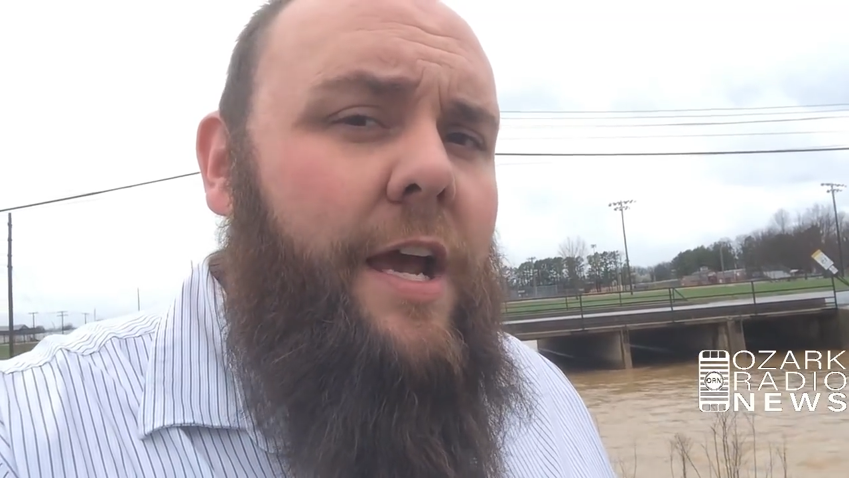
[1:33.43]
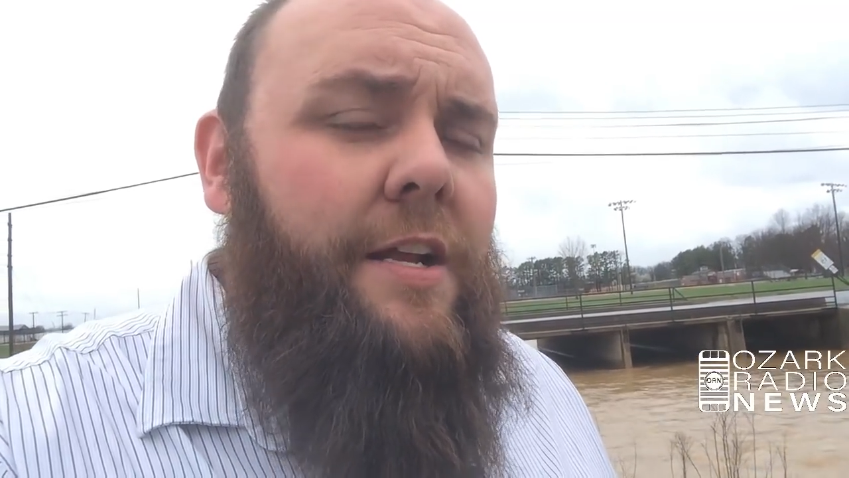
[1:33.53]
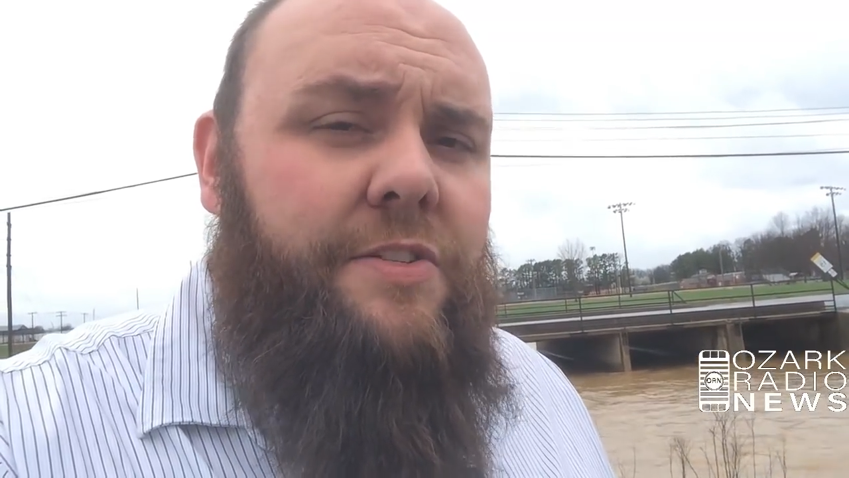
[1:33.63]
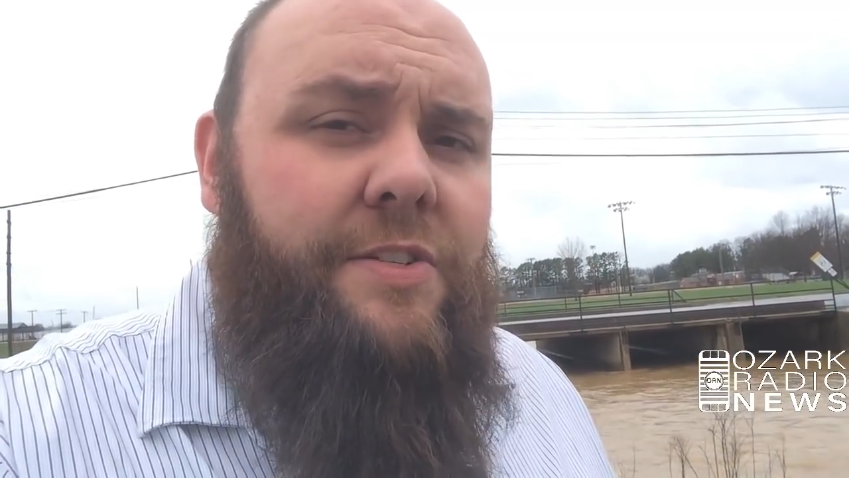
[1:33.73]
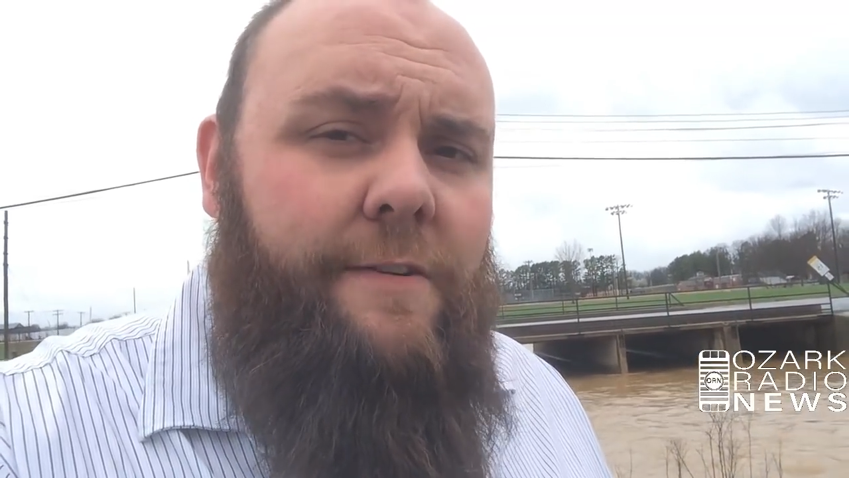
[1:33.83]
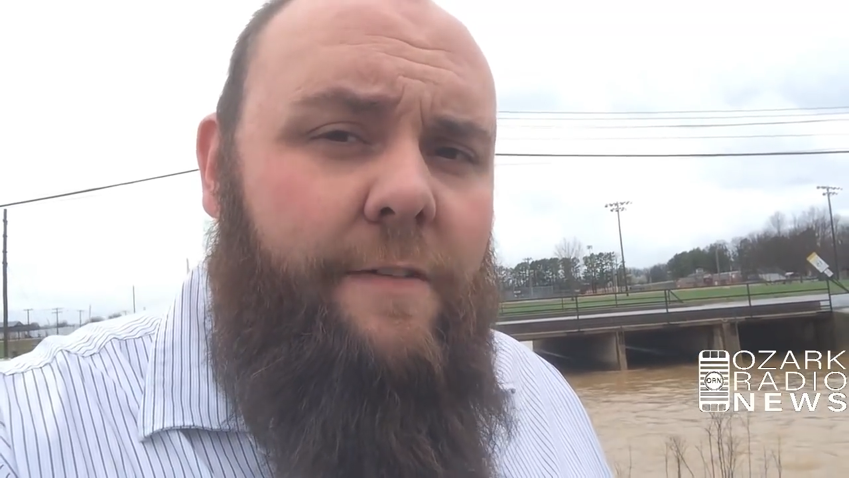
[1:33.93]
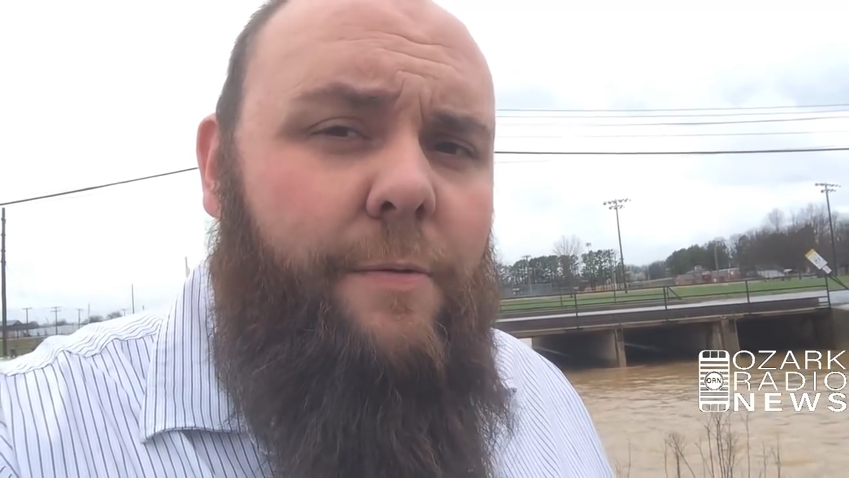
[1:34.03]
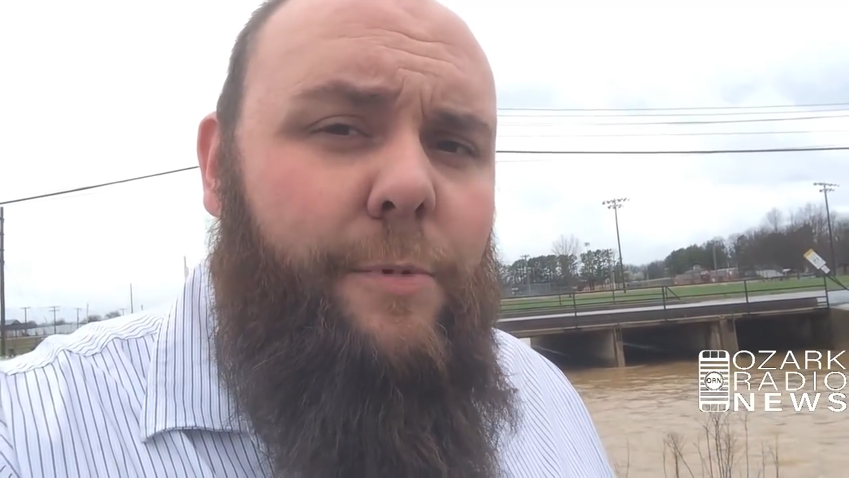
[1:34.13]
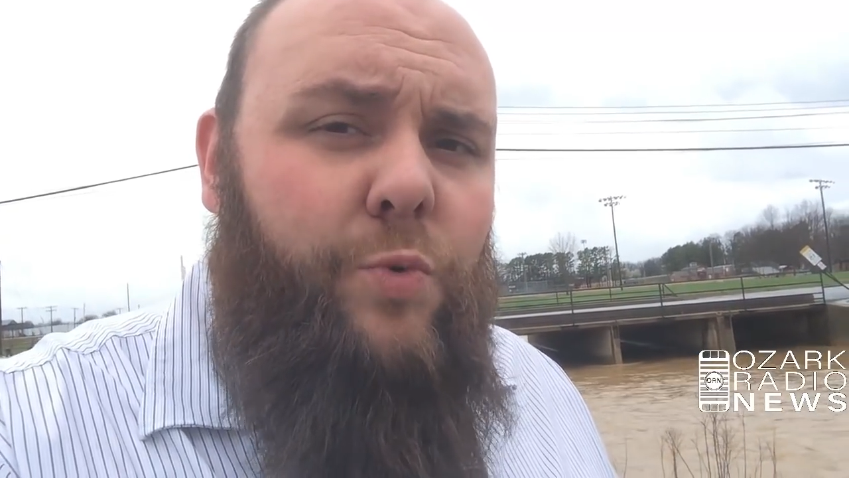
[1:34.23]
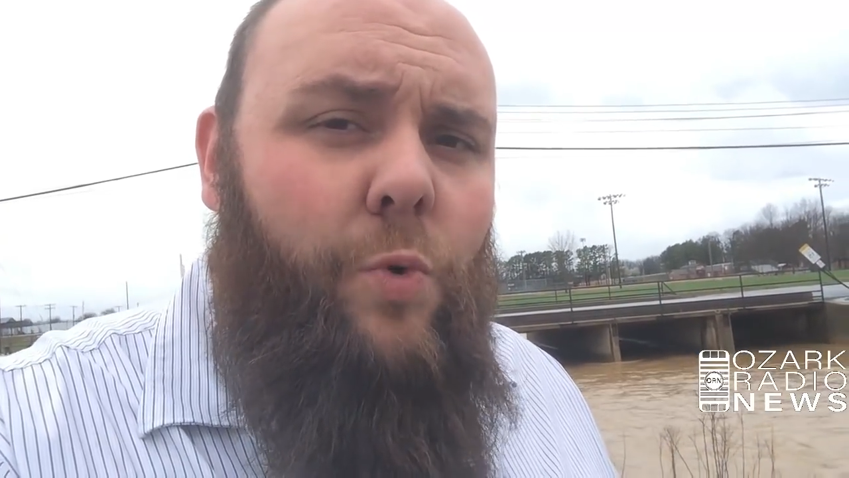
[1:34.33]
It doesn't take
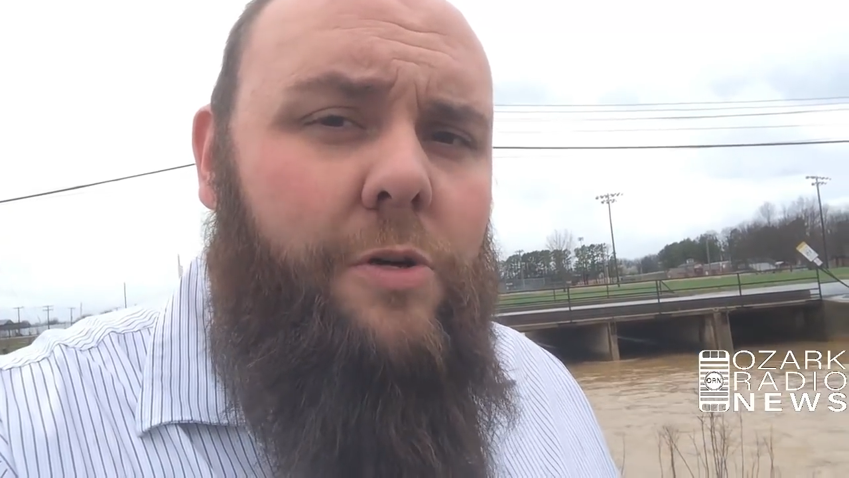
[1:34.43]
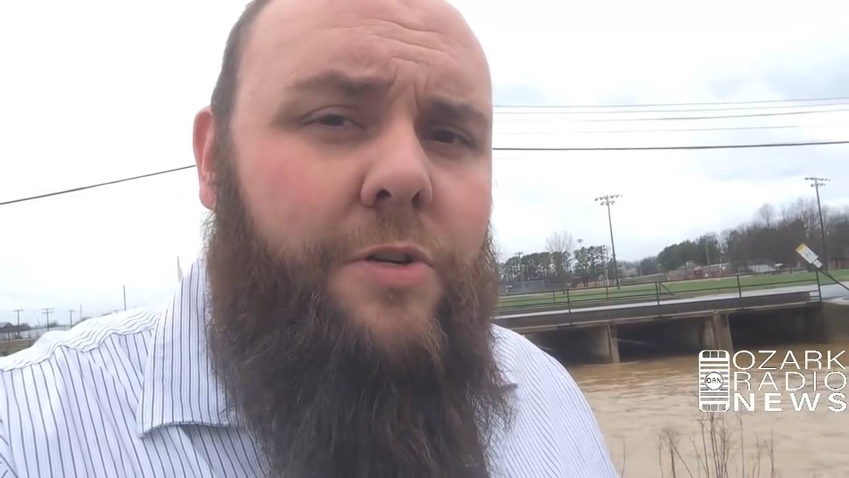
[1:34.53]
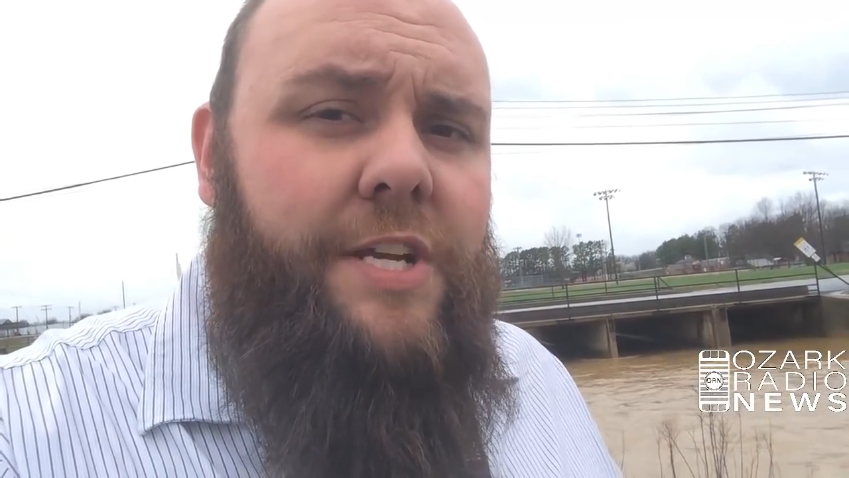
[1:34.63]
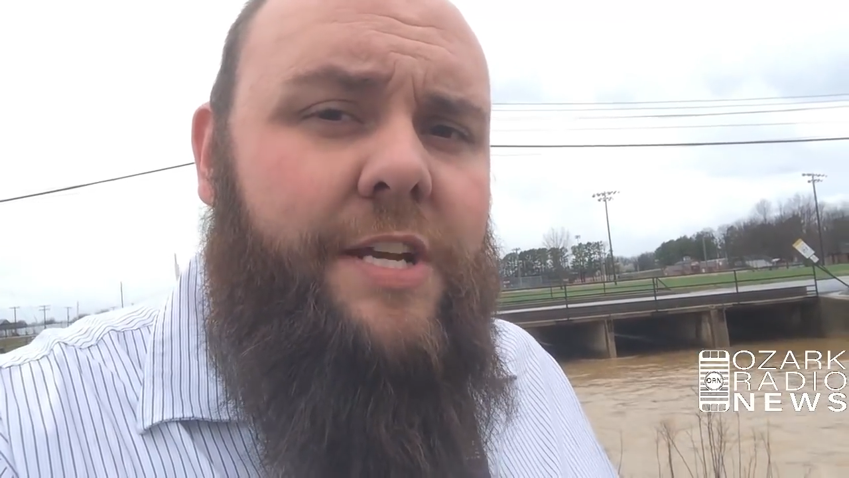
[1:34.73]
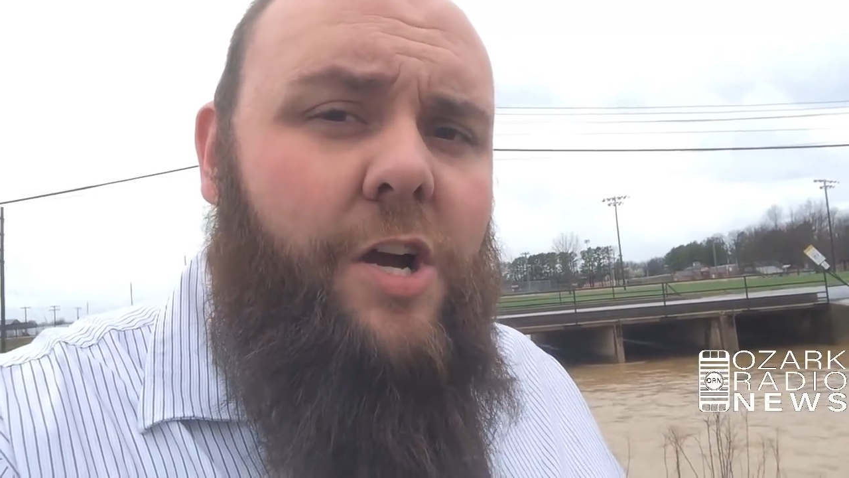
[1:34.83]
very much water to take